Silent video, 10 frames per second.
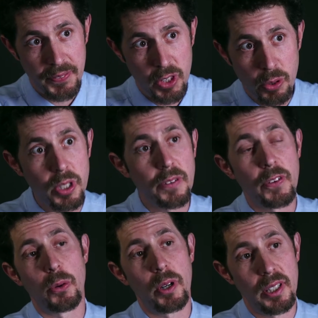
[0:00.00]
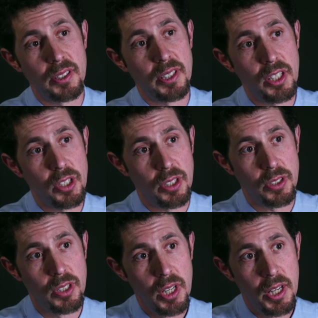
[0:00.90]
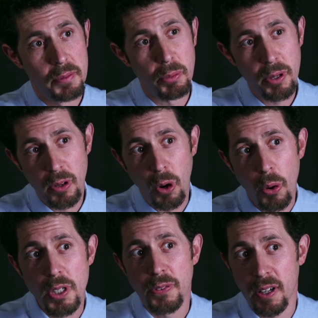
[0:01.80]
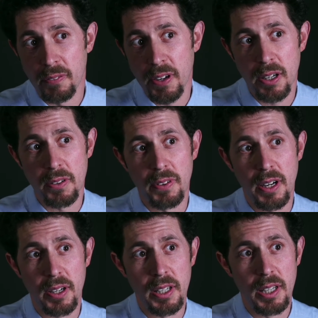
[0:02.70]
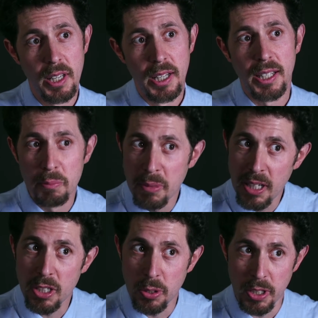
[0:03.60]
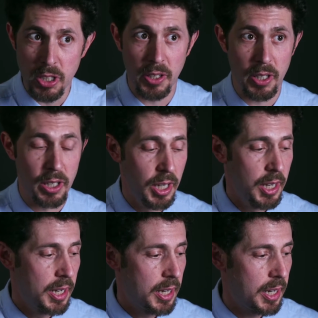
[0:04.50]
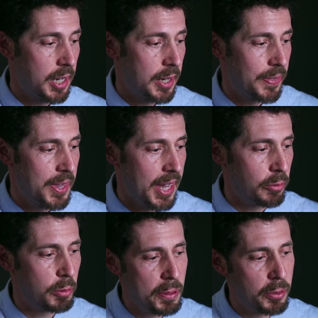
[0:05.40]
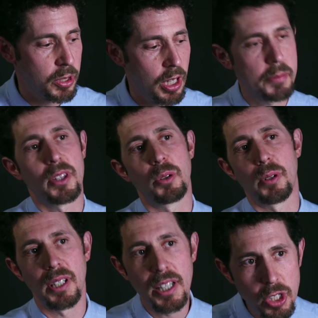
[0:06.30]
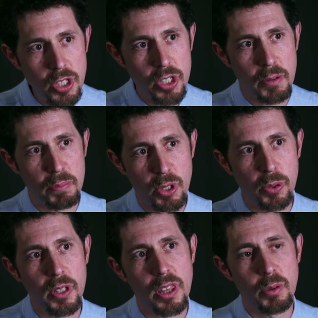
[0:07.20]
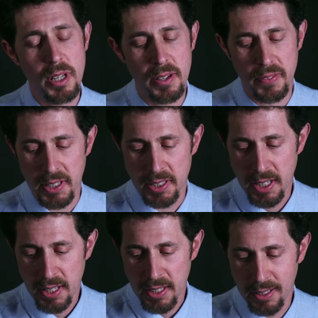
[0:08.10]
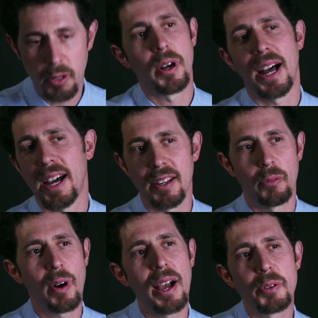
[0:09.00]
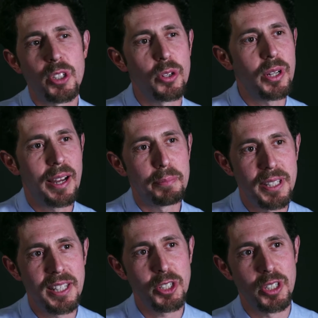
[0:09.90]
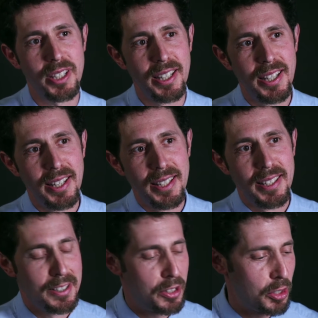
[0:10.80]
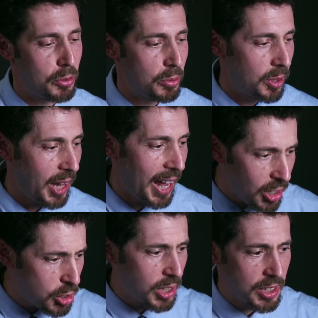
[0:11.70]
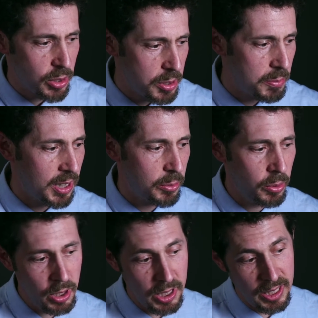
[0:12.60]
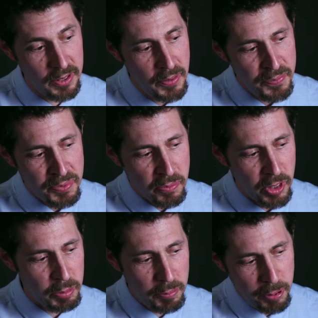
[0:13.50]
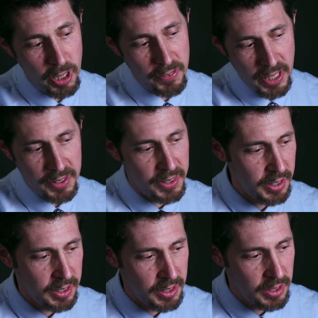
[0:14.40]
through different organizations, but we always felt very, very committed to each other. And when people talk about the relationship between the three of us, they're like, well, why was there no competition? Well, how did you guys always make it work? And I mean, part of that, I think,